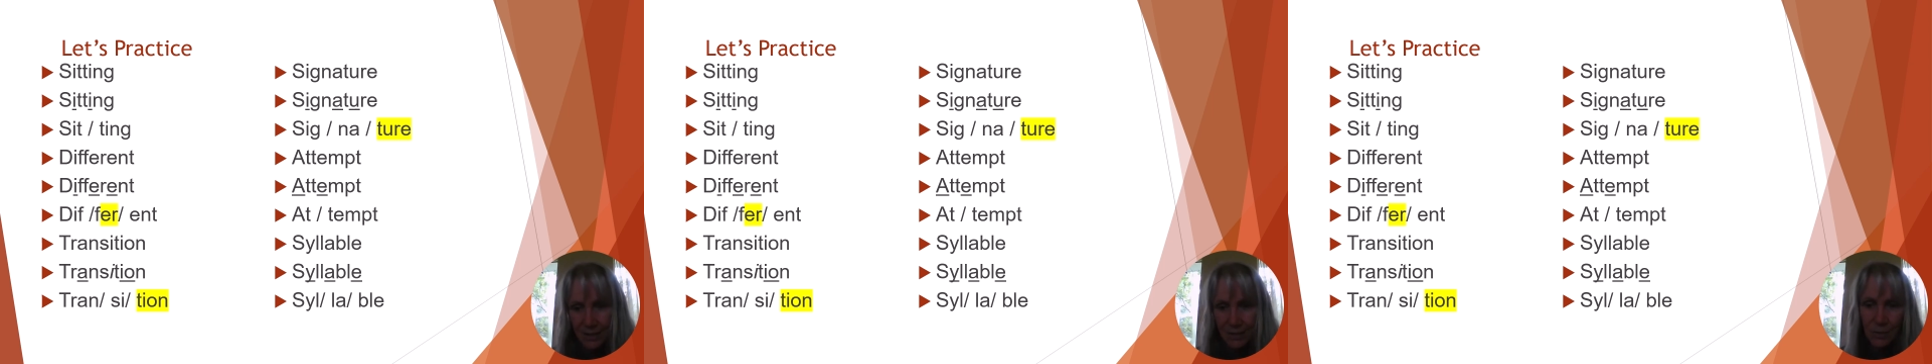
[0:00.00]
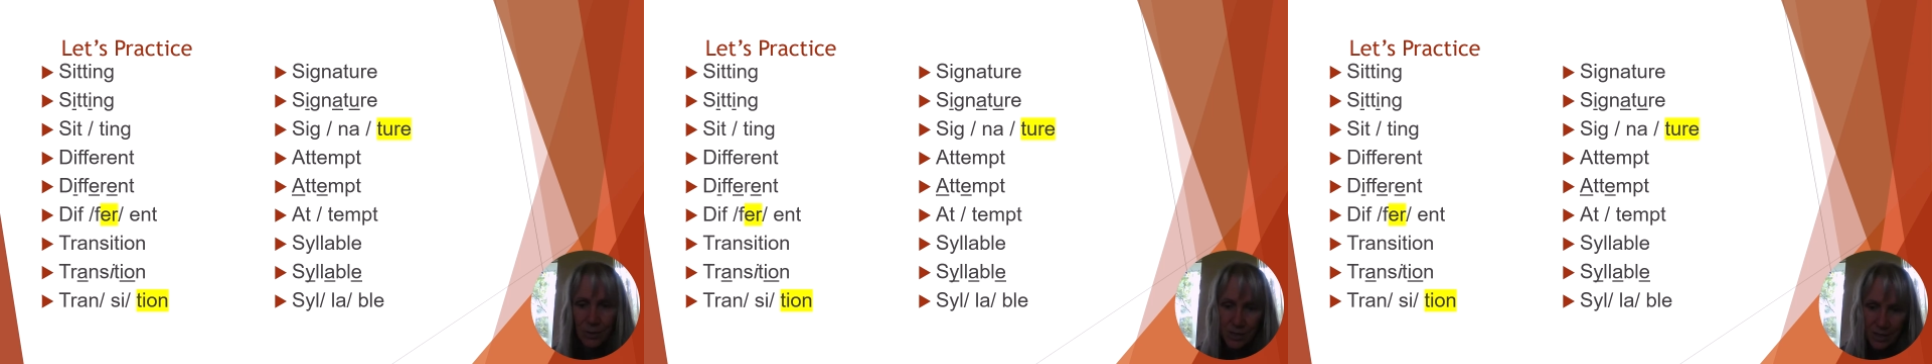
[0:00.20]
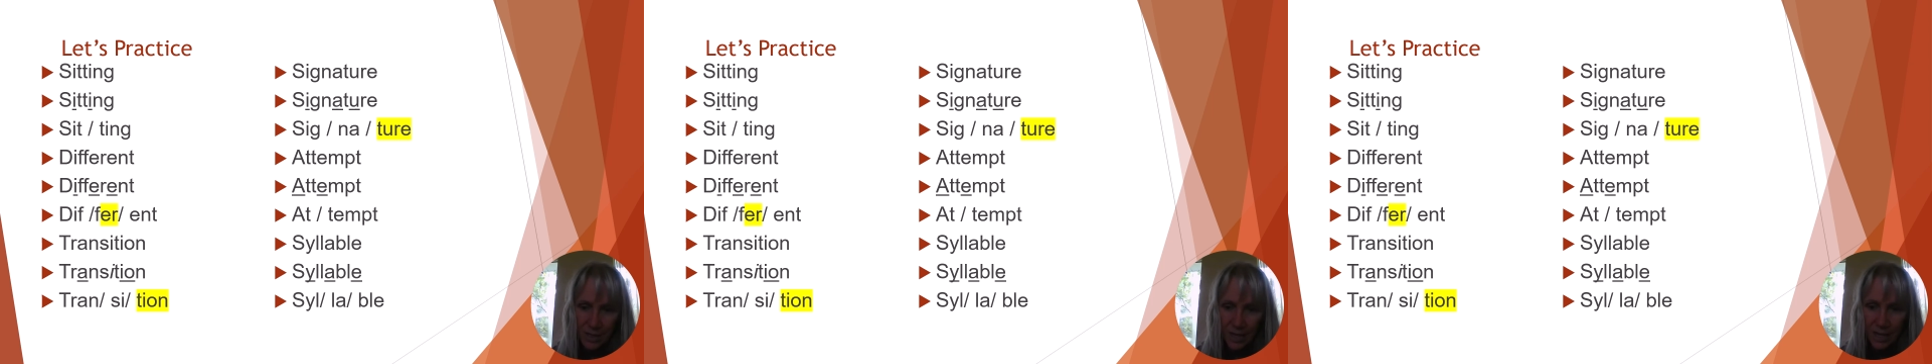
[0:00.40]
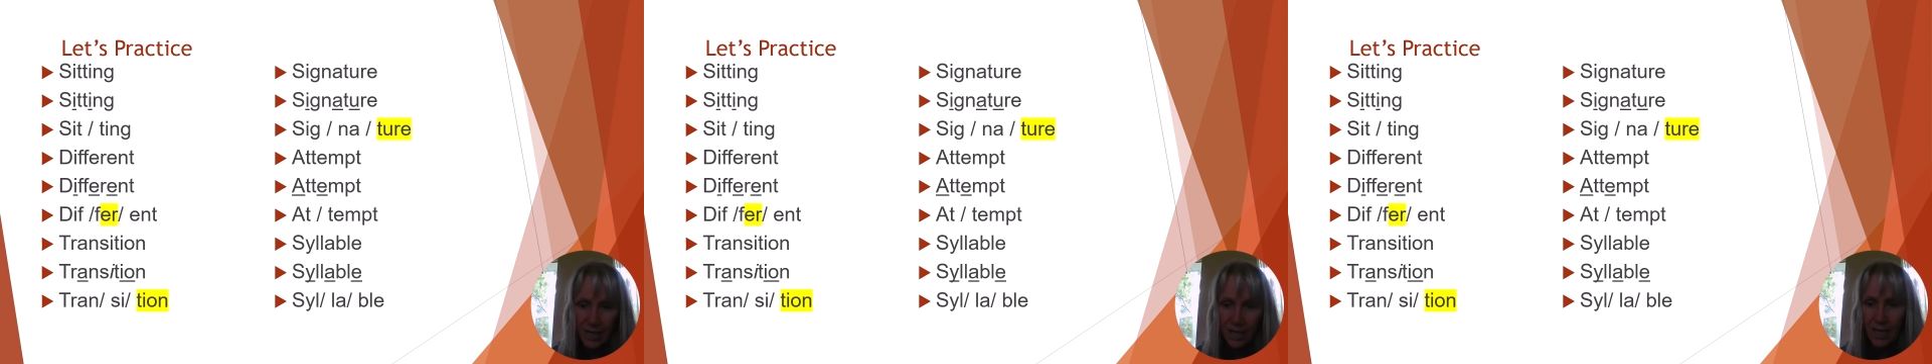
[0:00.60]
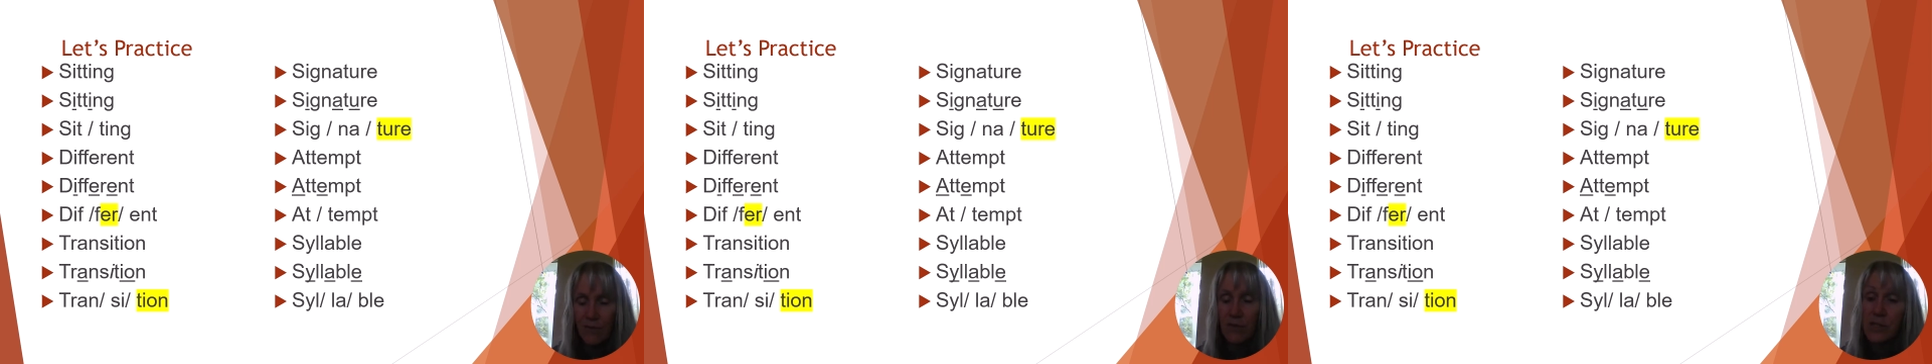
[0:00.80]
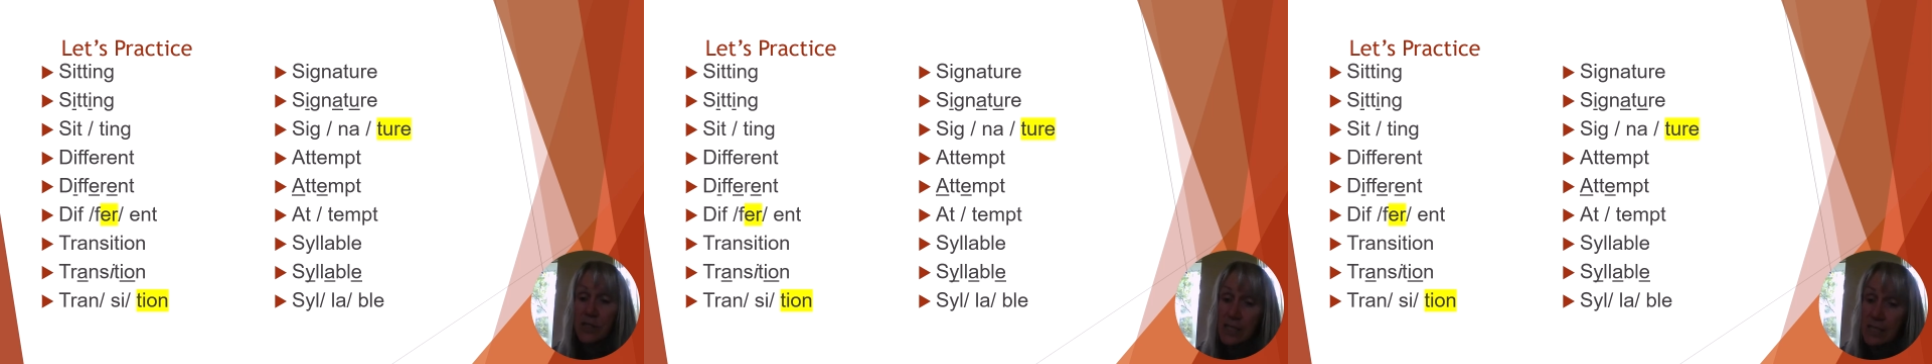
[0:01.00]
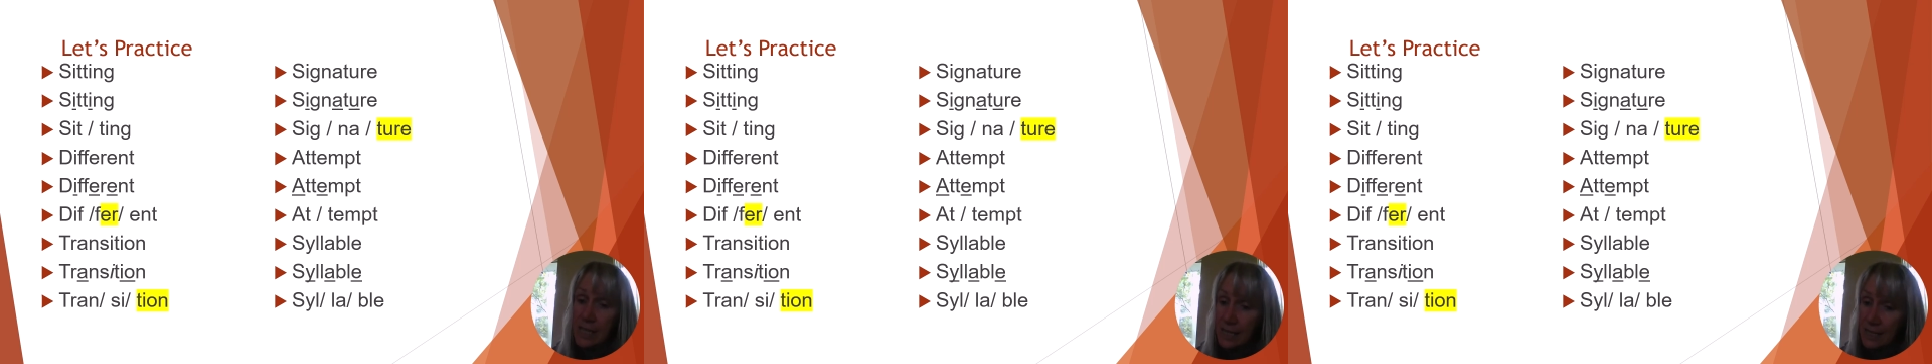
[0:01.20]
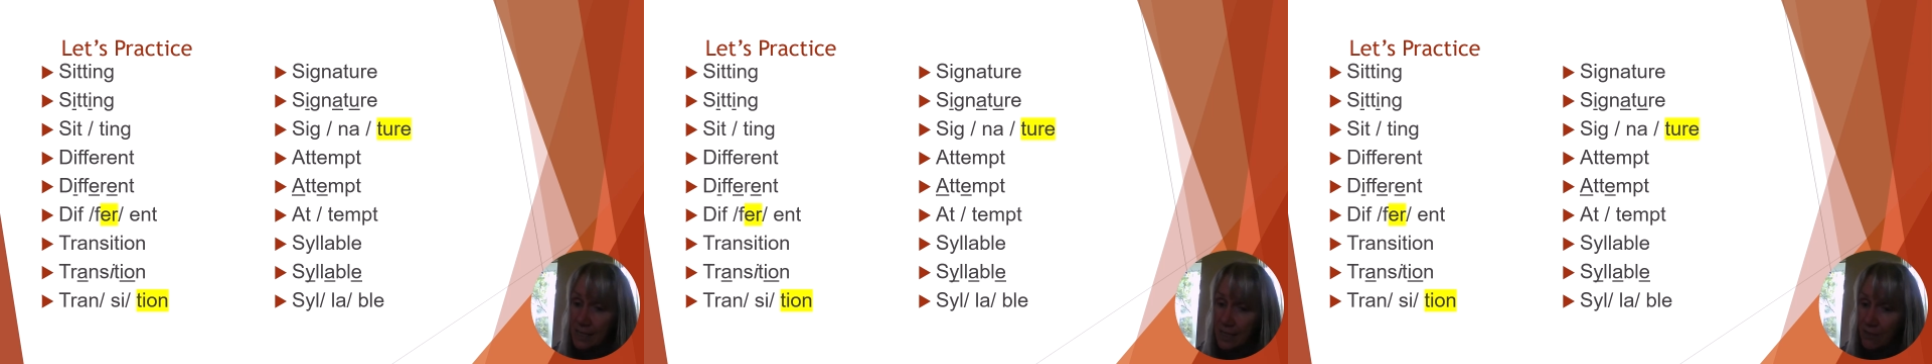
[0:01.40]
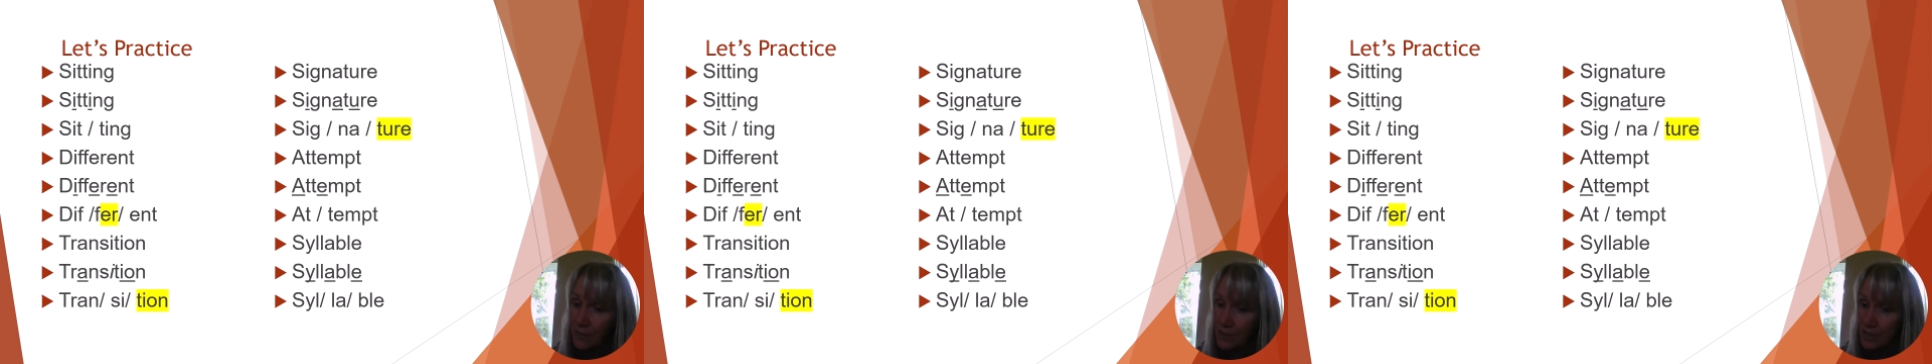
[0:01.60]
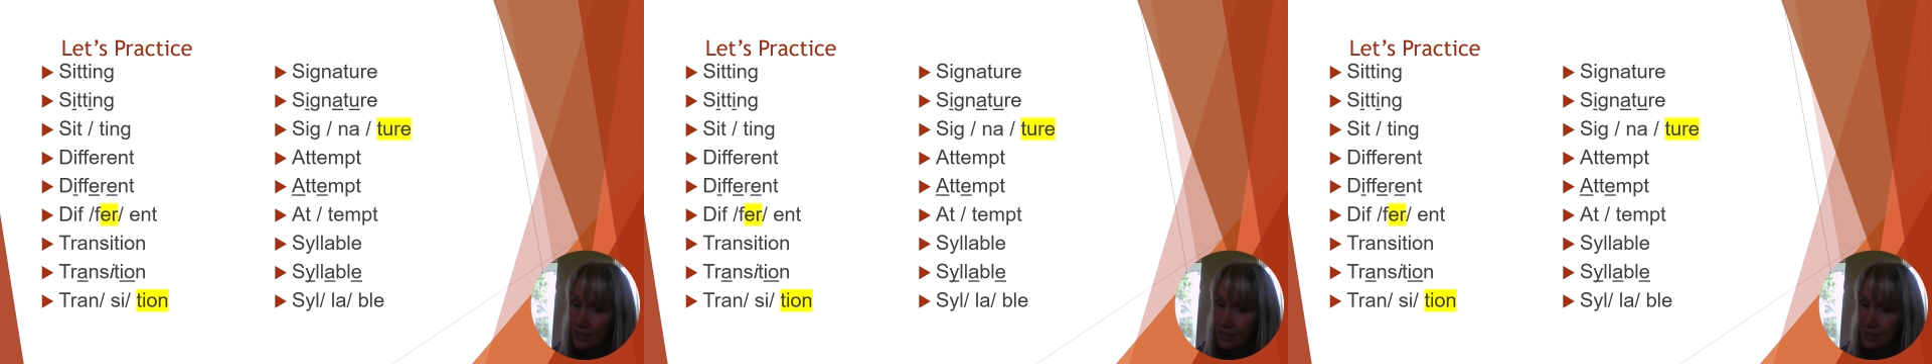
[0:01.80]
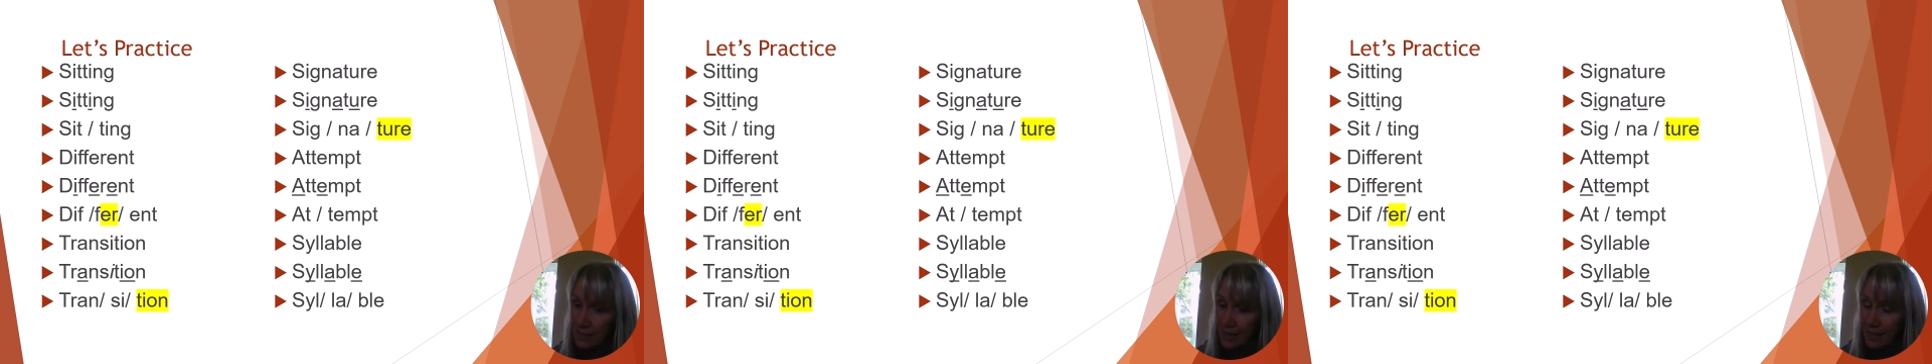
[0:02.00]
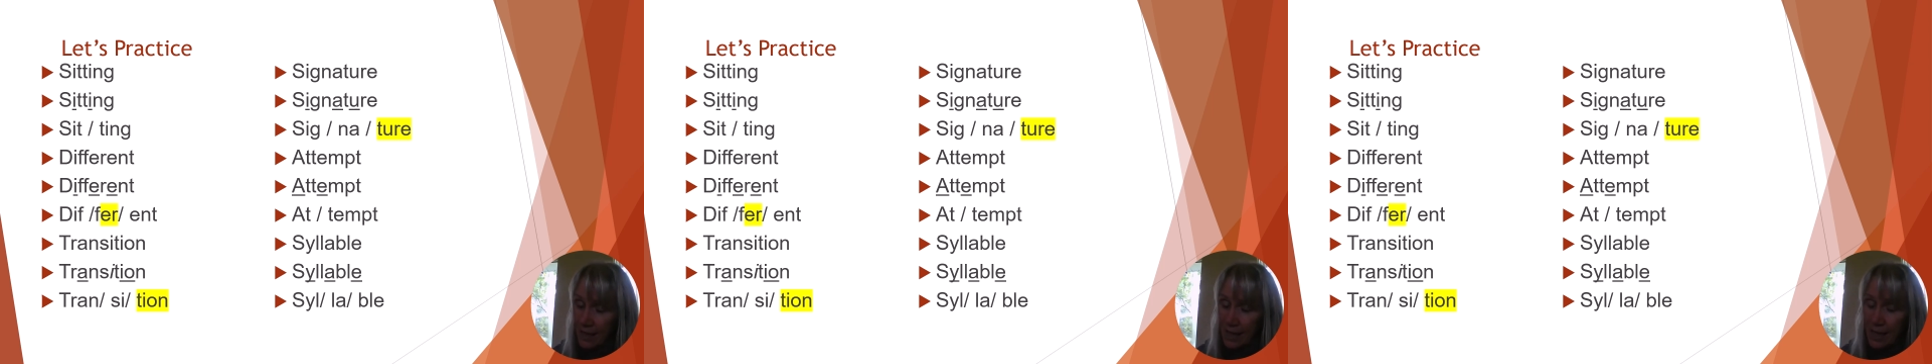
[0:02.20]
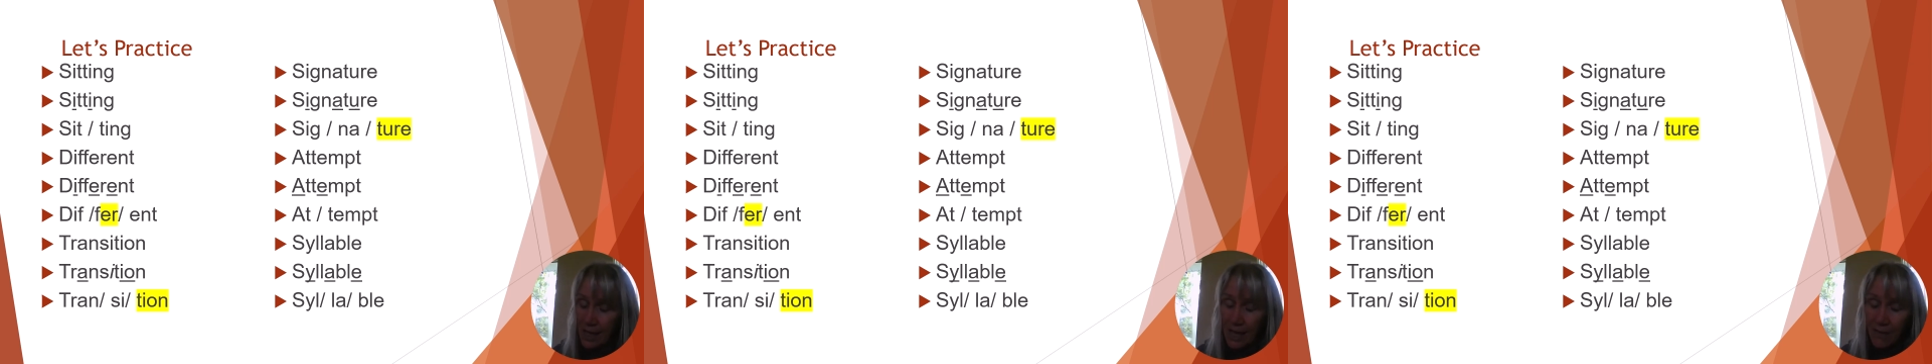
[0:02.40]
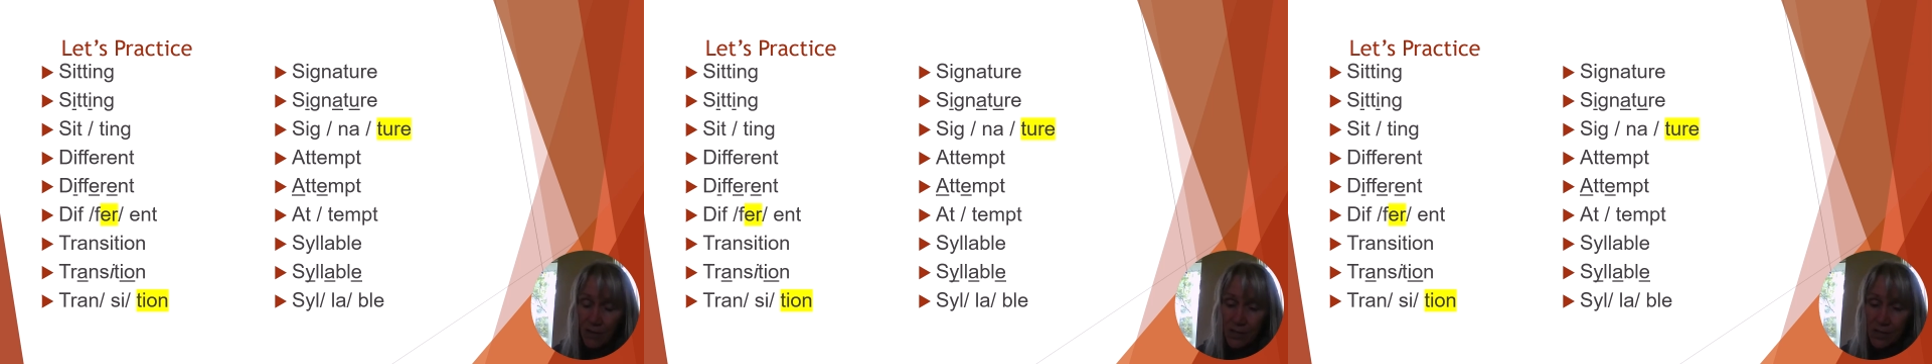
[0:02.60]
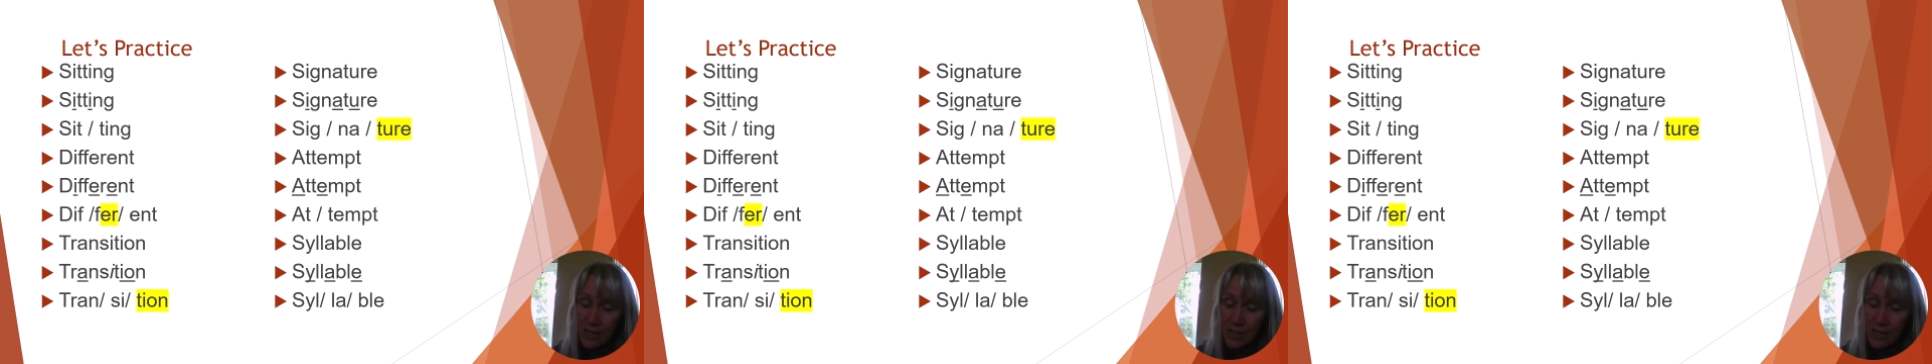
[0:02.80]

you say if it's a